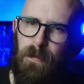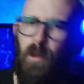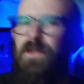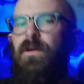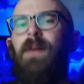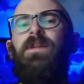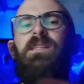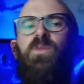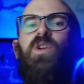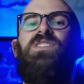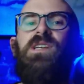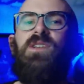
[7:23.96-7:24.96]
What the families
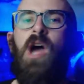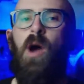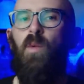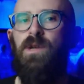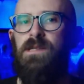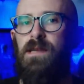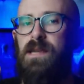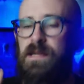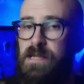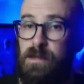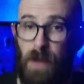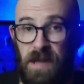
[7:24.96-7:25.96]
wanted was
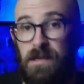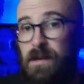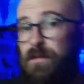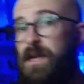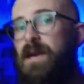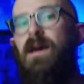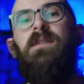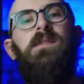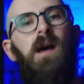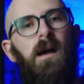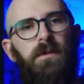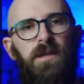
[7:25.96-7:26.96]
expensive and
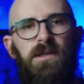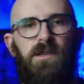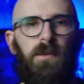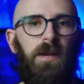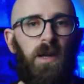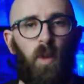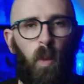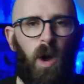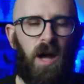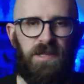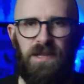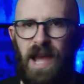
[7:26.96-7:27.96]
time-consuming, and
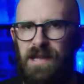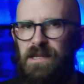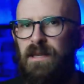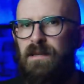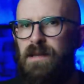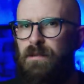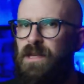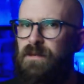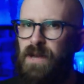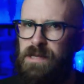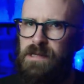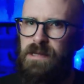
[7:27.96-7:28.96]
worse yet, an in-depth
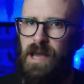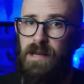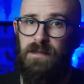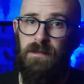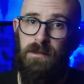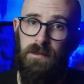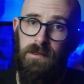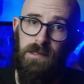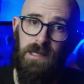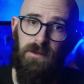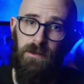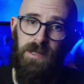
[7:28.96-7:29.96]
investigation could
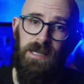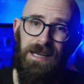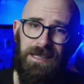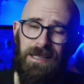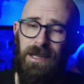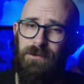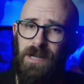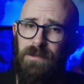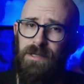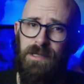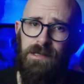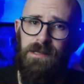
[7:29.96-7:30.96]
conceivably uncover
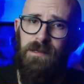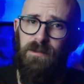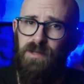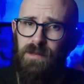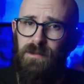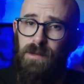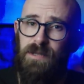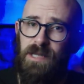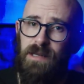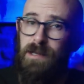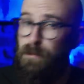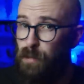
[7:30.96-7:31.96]
evidence that wouldn't be
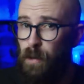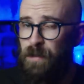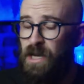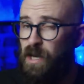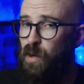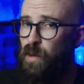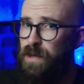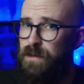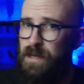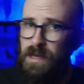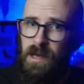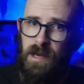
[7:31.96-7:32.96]
particularly popular with
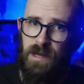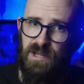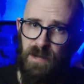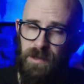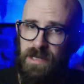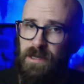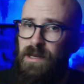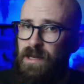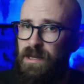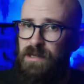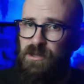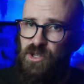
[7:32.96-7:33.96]
the shipping
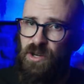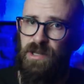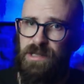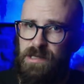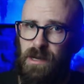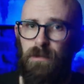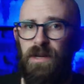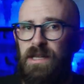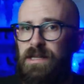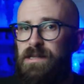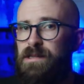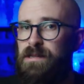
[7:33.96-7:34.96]
and insurance
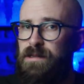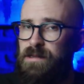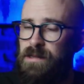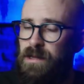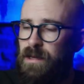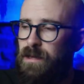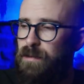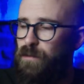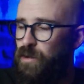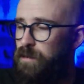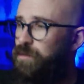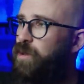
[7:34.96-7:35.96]
companies and,
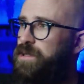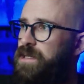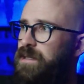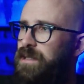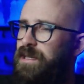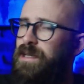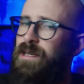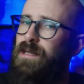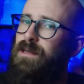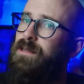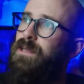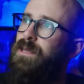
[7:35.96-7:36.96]
more importantly,
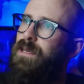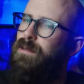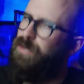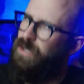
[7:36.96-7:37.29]
the